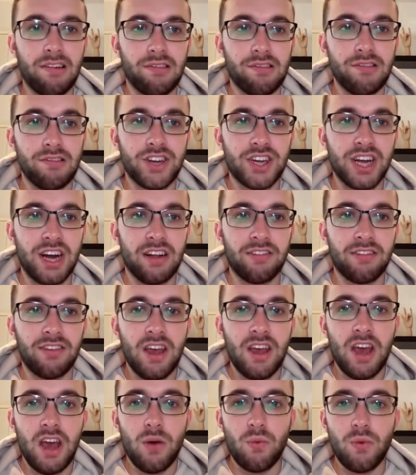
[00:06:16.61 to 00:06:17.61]
group chats
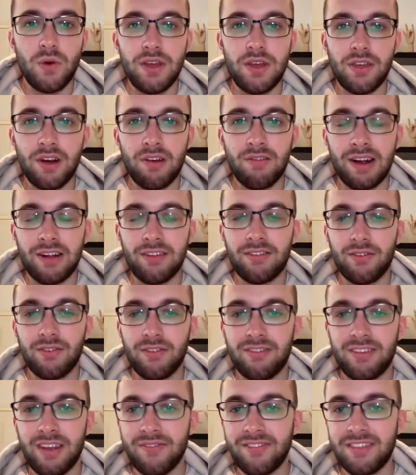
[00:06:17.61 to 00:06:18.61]
with around sort
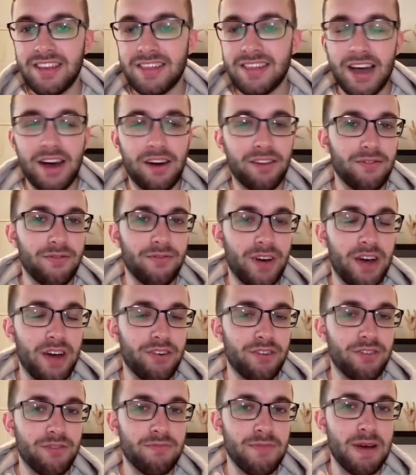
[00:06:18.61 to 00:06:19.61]
of
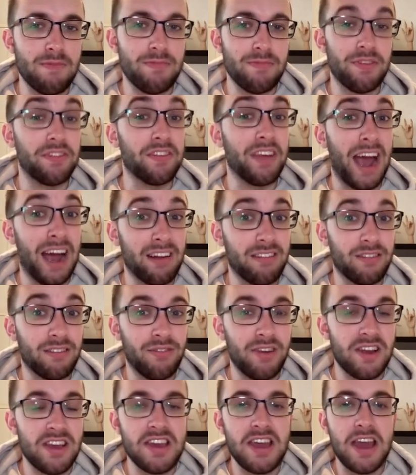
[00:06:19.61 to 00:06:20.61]
17,500 members
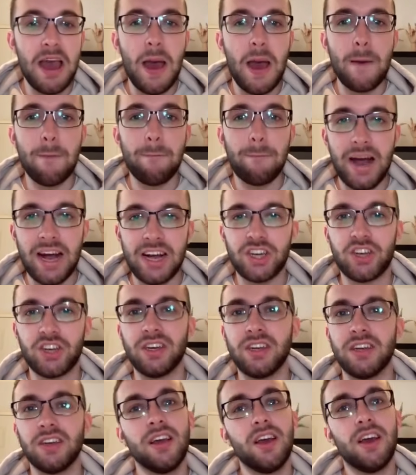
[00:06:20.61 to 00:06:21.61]
actively and
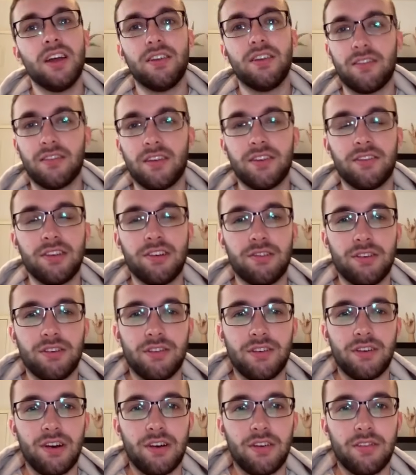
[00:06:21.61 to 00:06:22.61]
passionately discussing
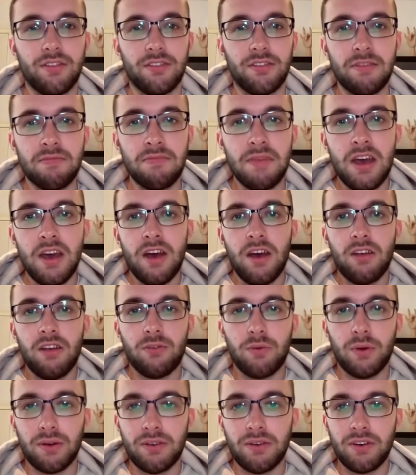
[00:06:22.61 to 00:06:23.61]
cryptocurrency.
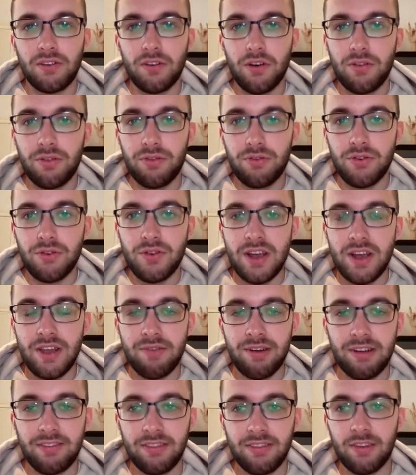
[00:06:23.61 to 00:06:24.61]
So what I'm going to go through in
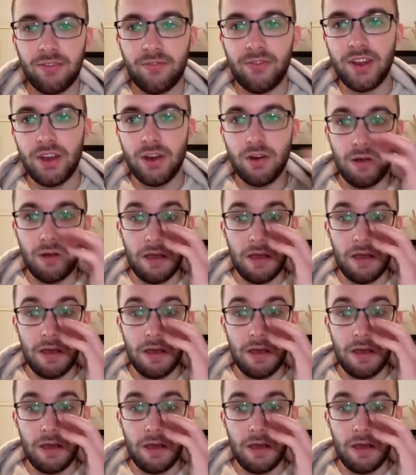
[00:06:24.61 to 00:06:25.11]
the rest of this video